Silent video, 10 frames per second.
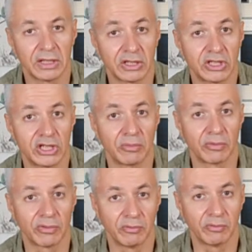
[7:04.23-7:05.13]
she comes
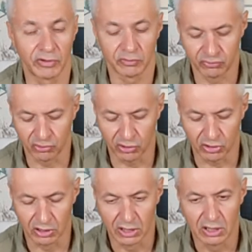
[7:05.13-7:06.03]
from a very poor
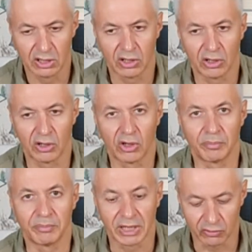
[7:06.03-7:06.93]

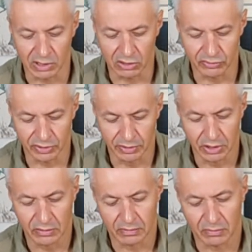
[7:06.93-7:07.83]
background.
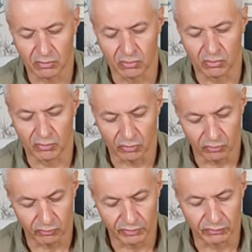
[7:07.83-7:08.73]
So
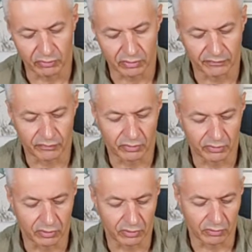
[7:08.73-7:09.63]

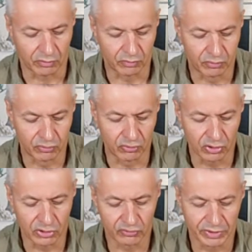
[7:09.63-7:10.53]
the poor
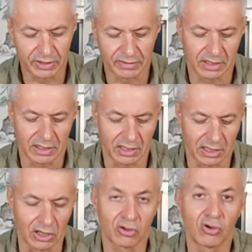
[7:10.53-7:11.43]
drinks
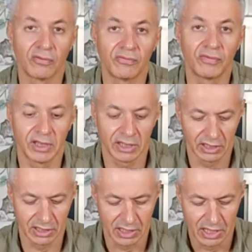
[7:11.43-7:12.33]
are coffee,
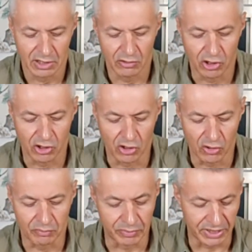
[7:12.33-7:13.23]

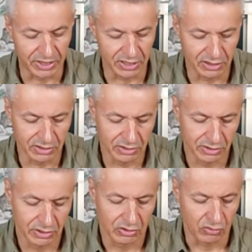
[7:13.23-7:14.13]
beer,
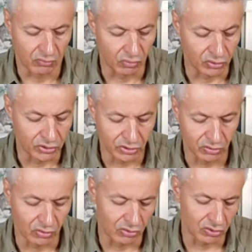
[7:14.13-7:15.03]
water,
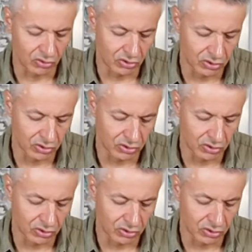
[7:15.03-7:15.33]
grog,